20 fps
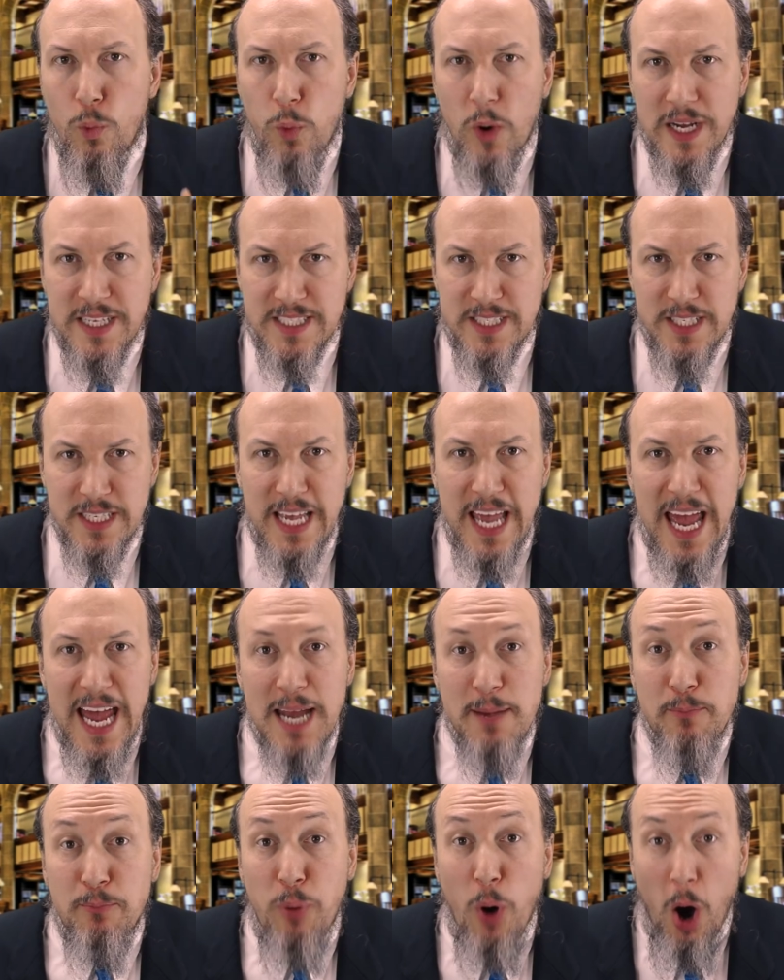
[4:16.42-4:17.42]
Once
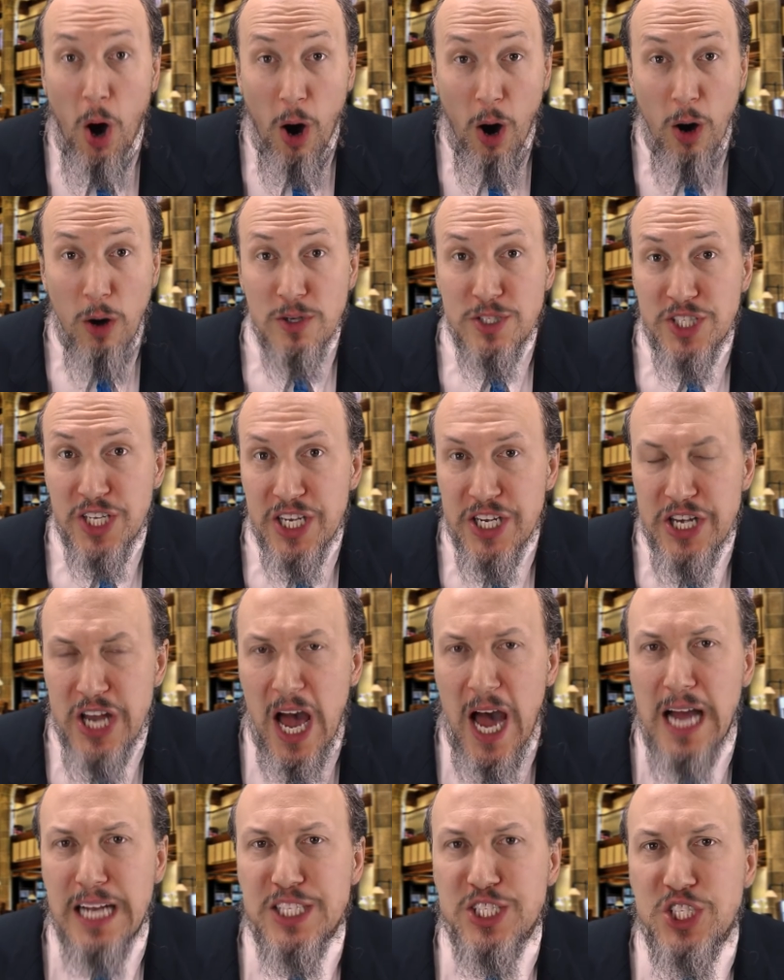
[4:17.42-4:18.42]
again, Paul did
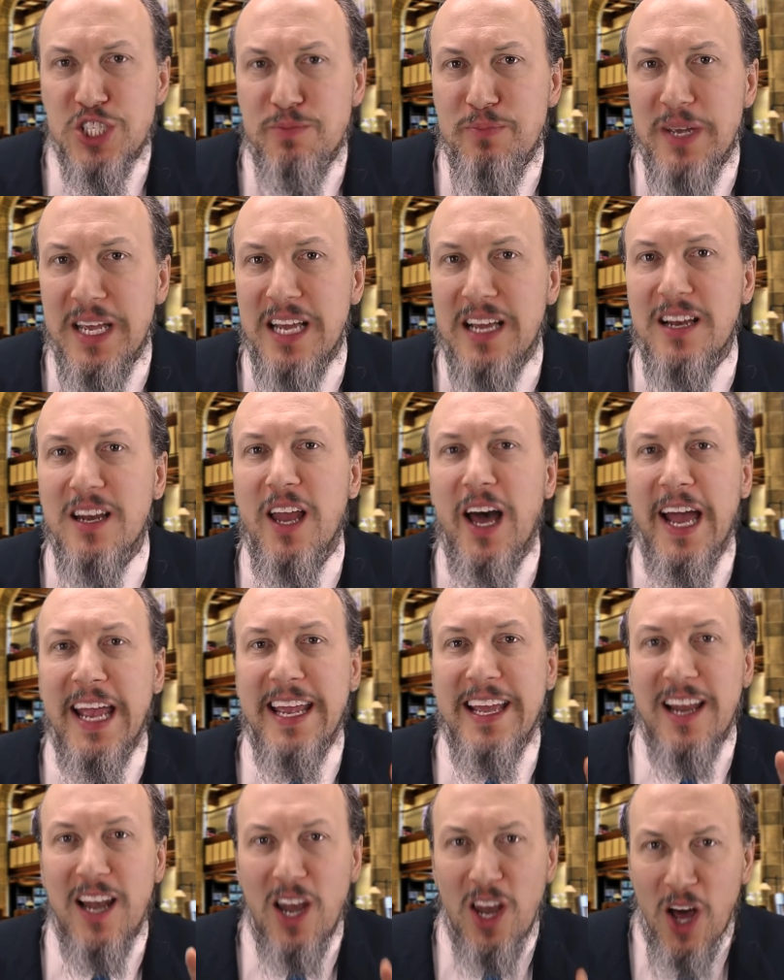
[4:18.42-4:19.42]
not speak
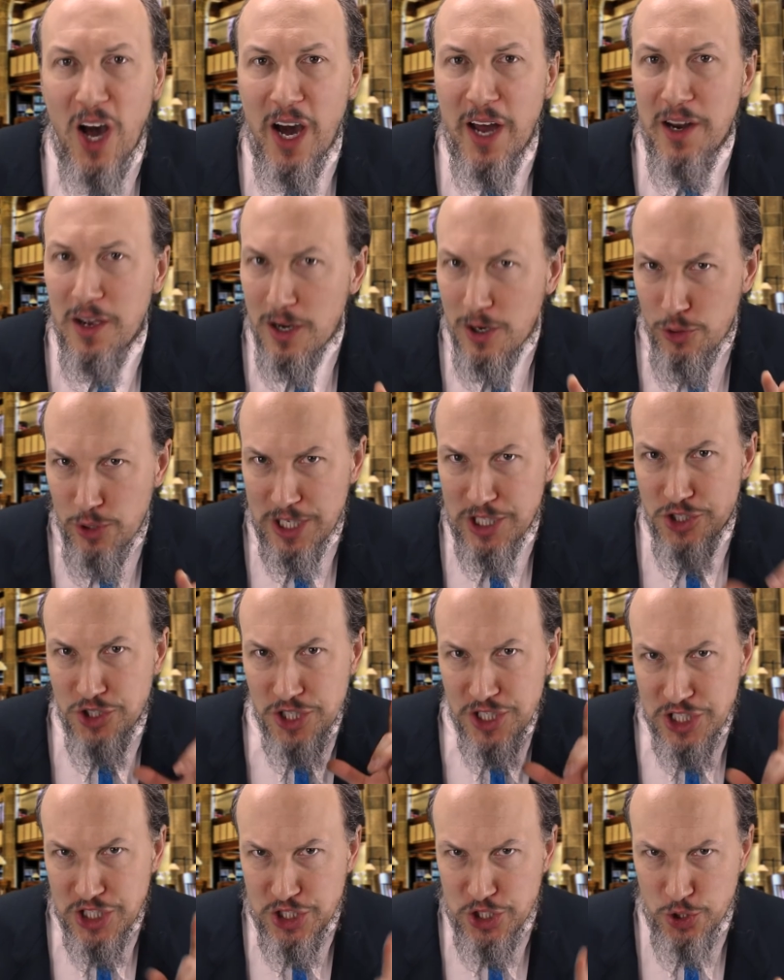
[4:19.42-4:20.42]
like a lot of
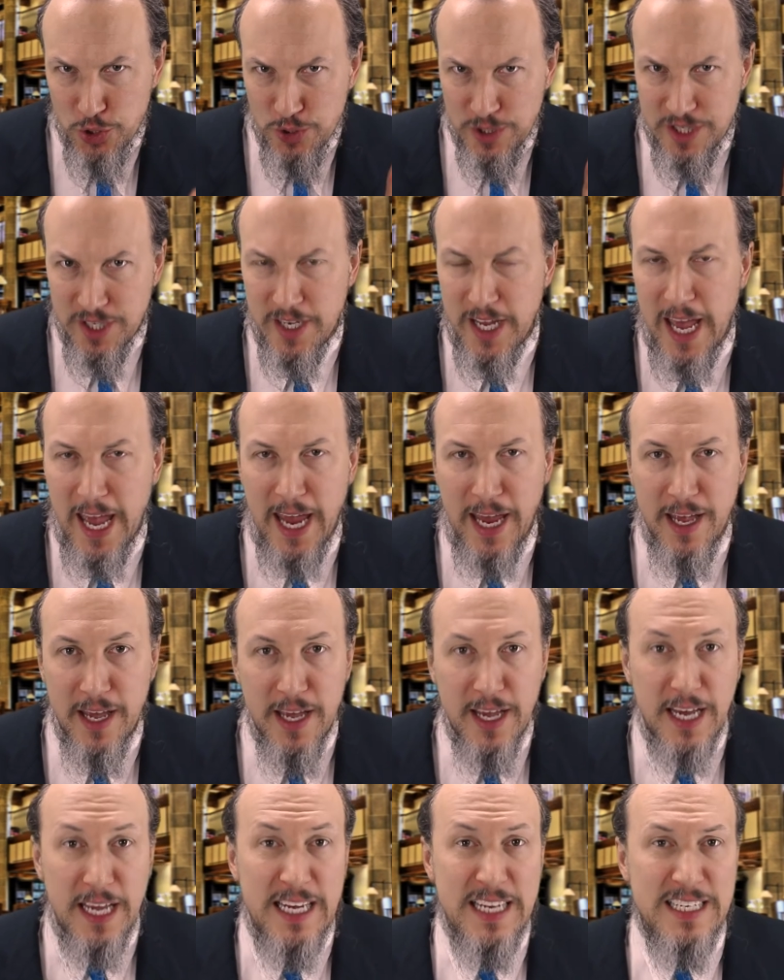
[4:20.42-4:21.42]
Christians do today.
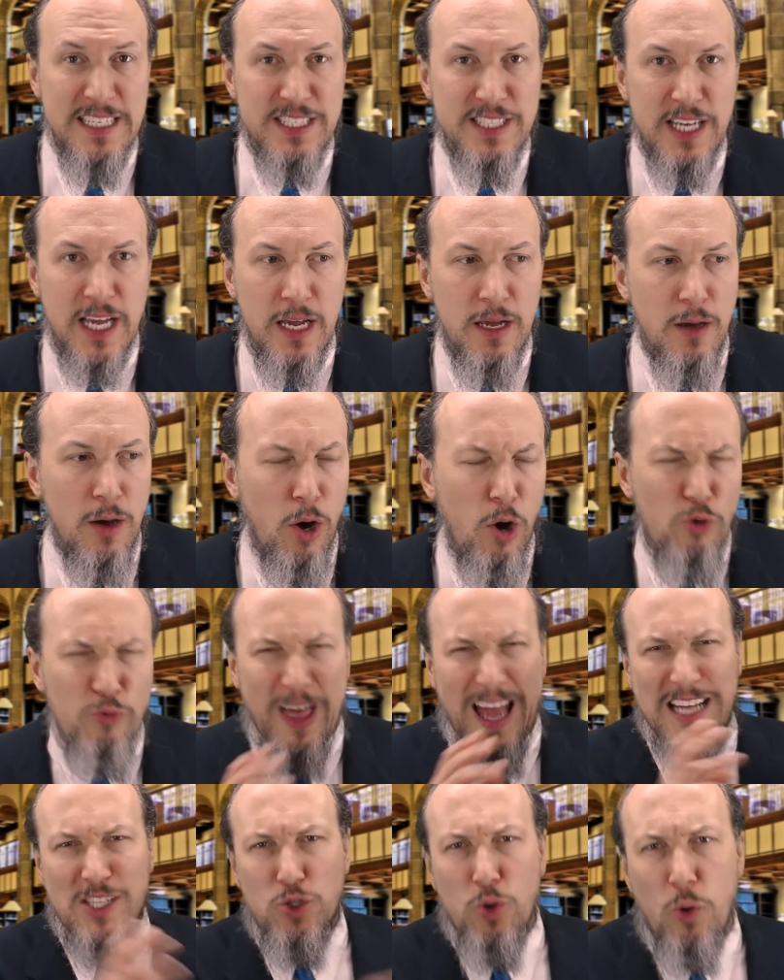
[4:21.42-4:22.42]
He didn't say, "Oh,
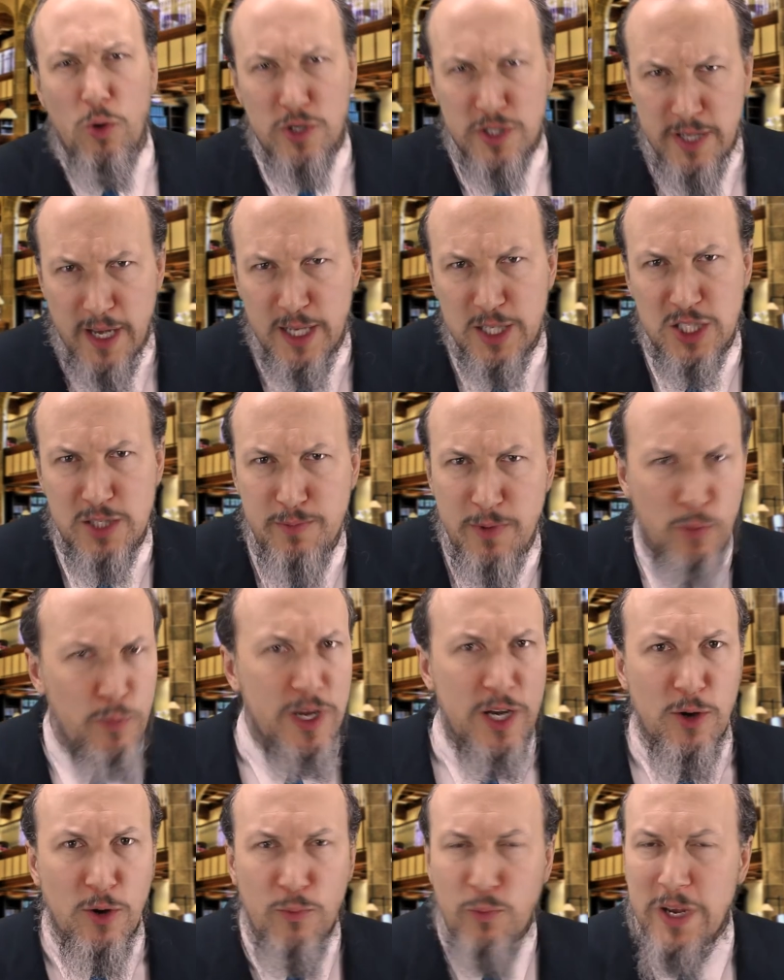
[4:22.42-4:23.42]
that's Old Testament.
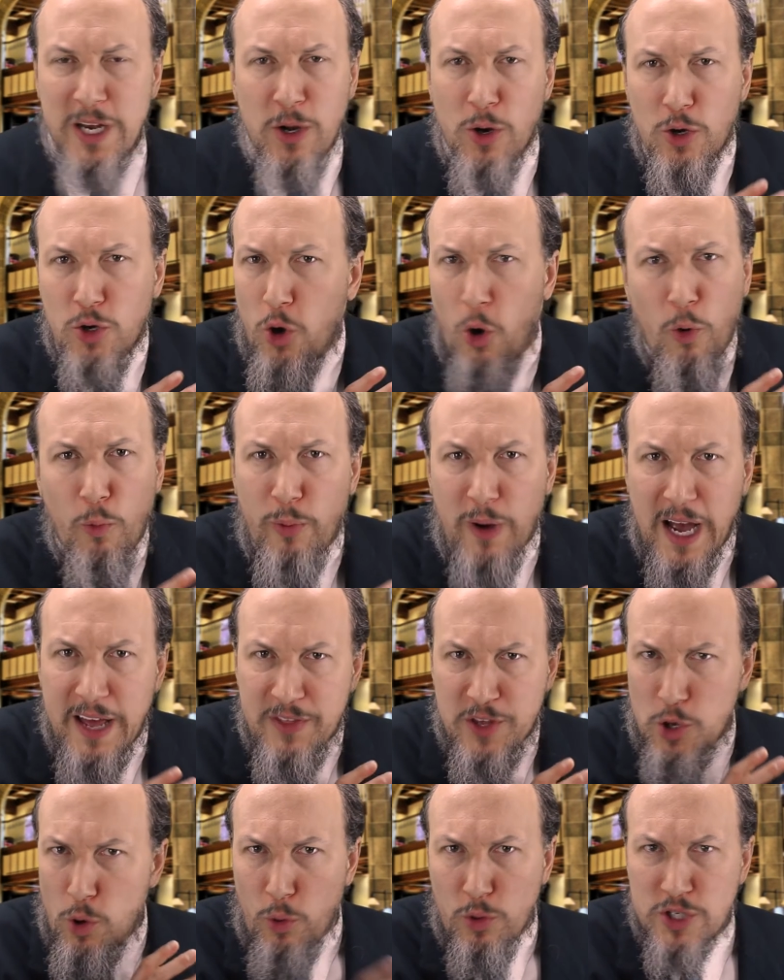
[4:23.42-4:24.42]
We don't we don't go by
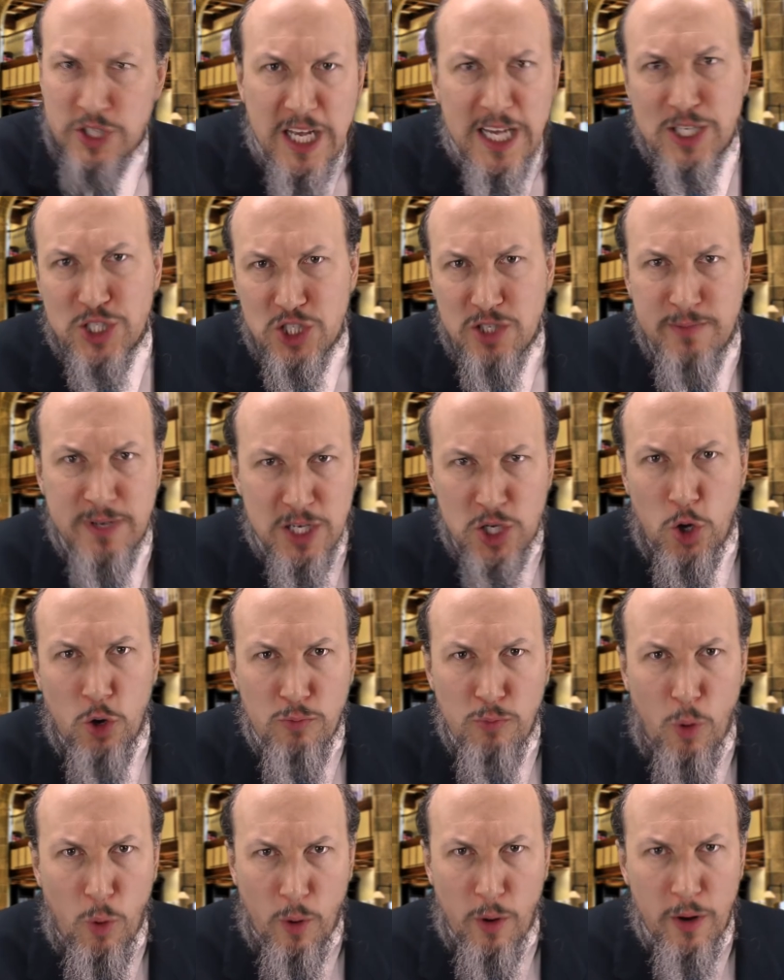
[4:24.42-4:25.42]
the Old Testament no
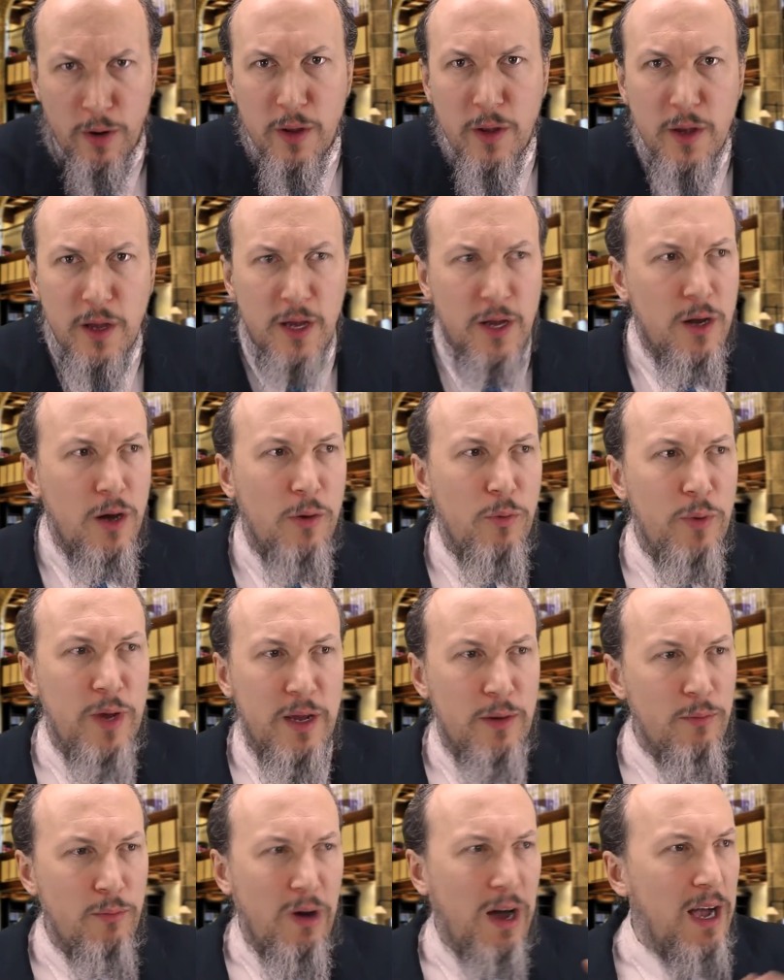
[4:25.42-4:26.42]
more. You know,
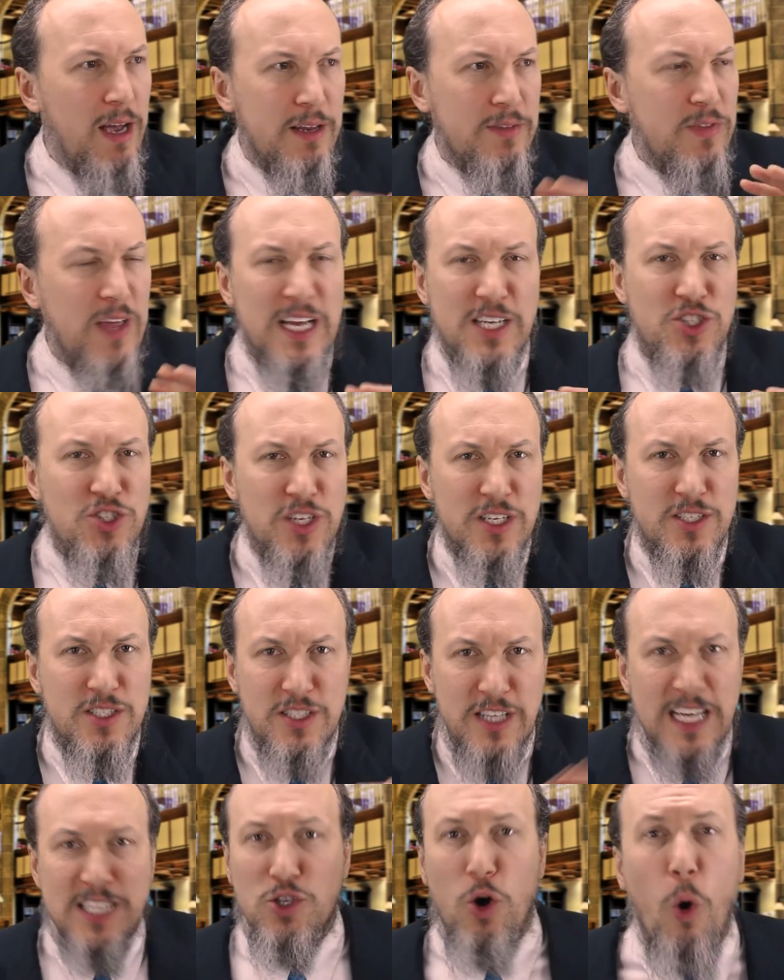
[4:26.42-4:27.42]
we I, that's
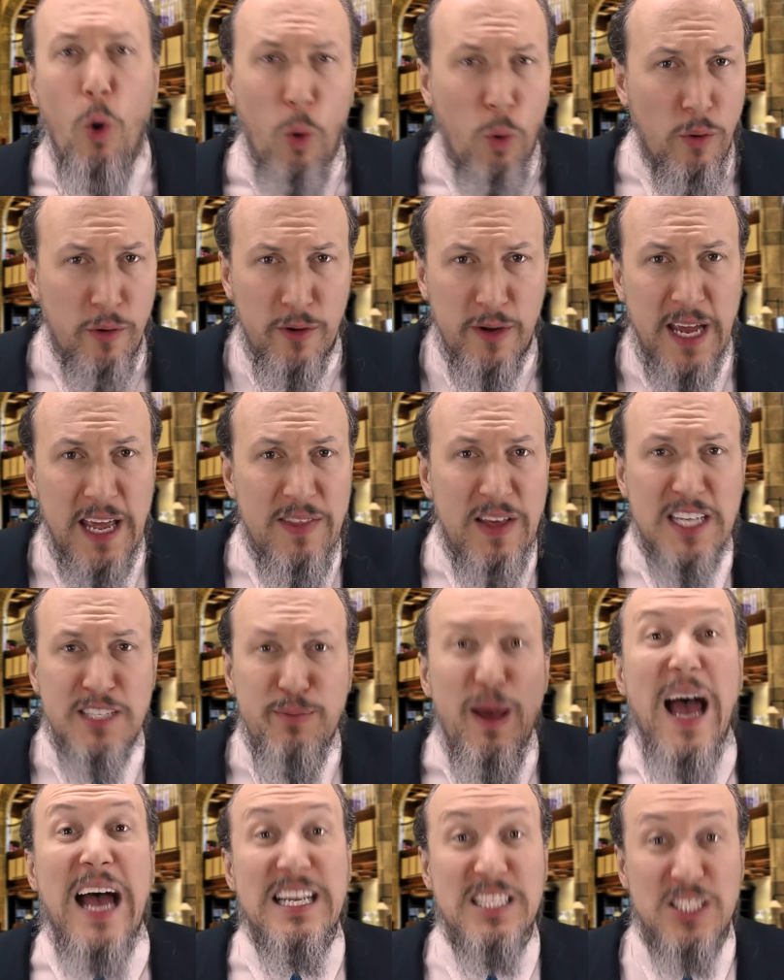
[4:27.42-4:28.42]
just that's old. Okay, that's
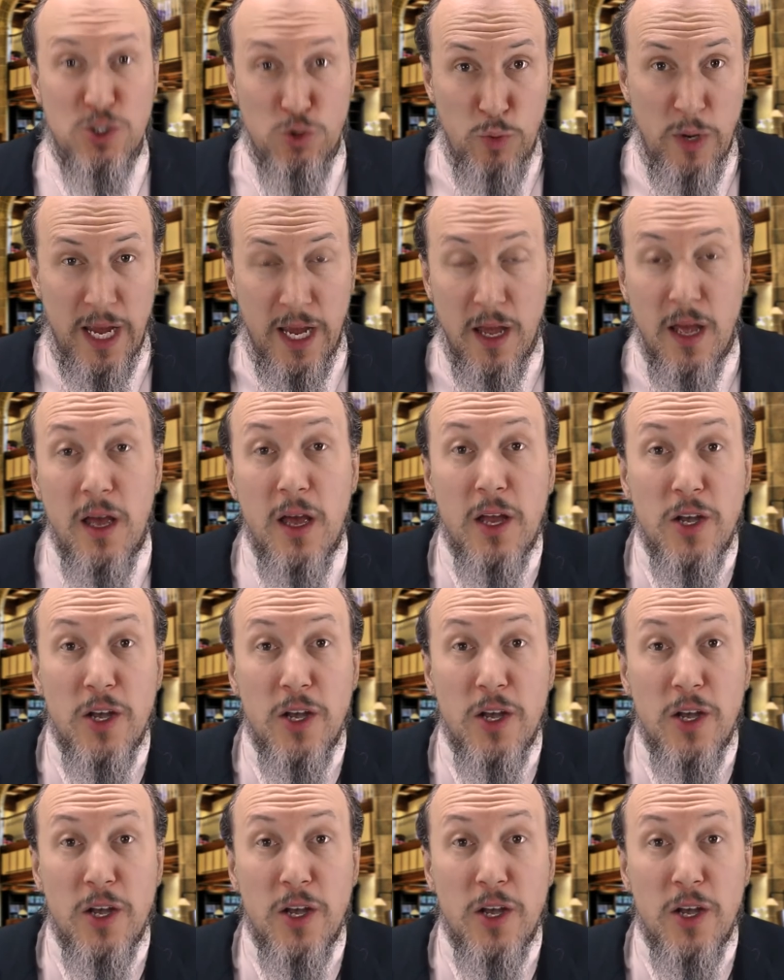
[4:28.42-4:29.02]
passed away."